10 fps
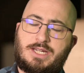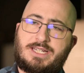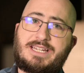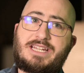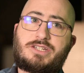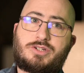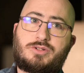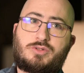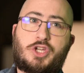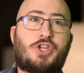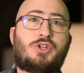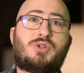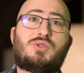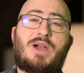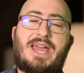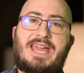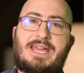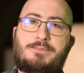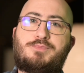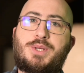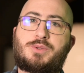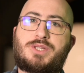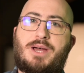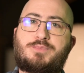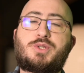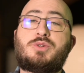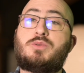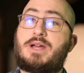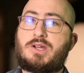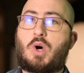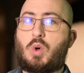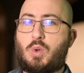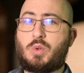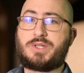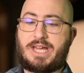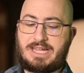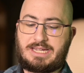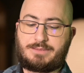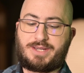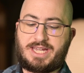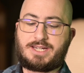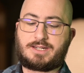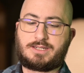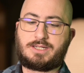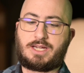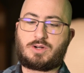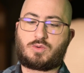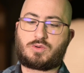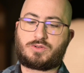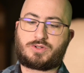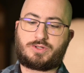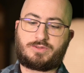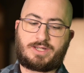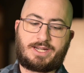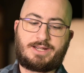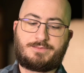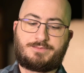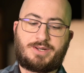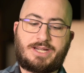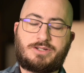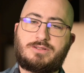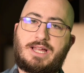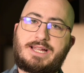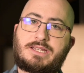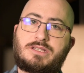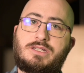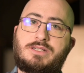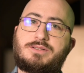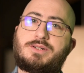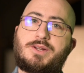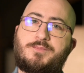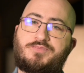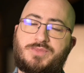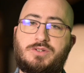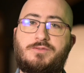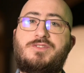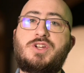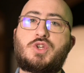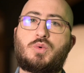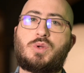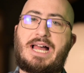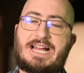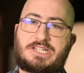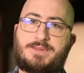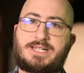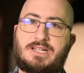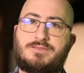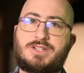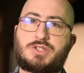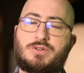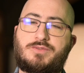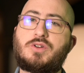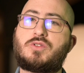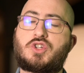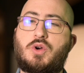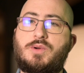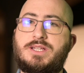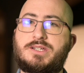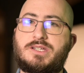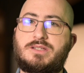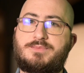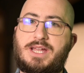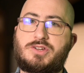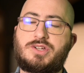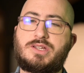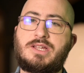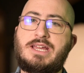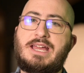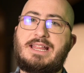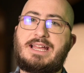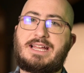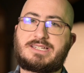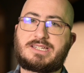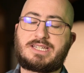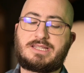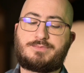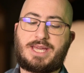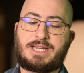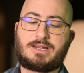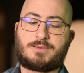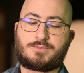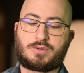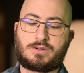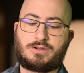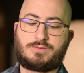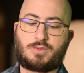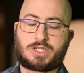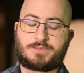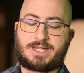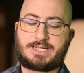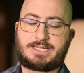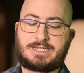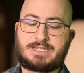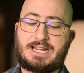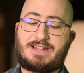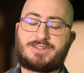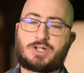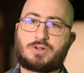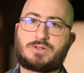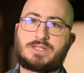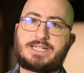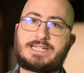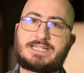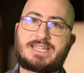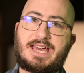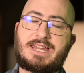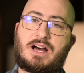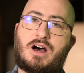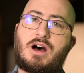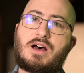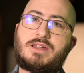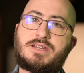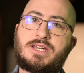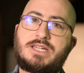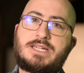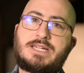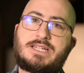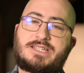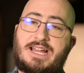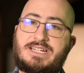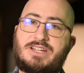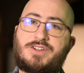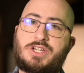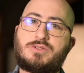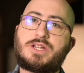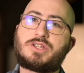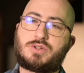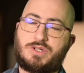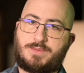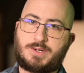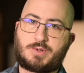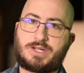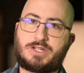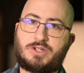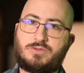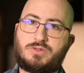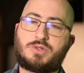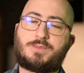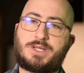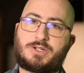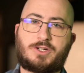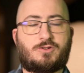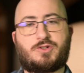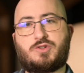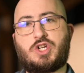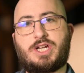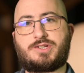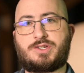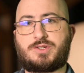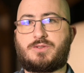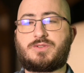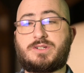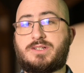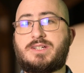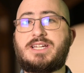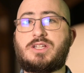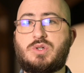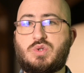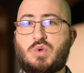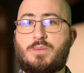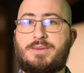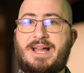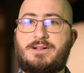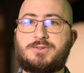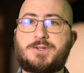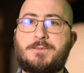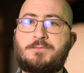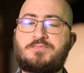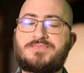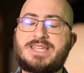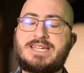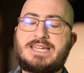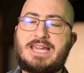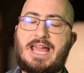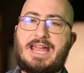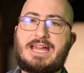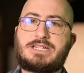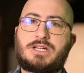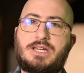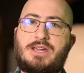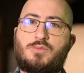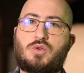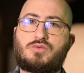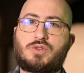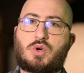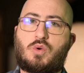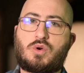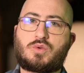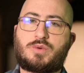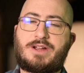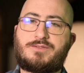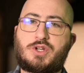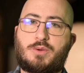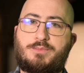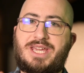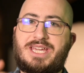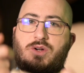need to cue a build up to and hold a peak in order to get it. But I do like the visual aspect of it. So if you're showing this to the patient, they get to see the big number of what's being done. I have it currently set on scientific units, so it's measuring in newtons, but you can also change this over to kilos or pounds. And it will record whatever your peak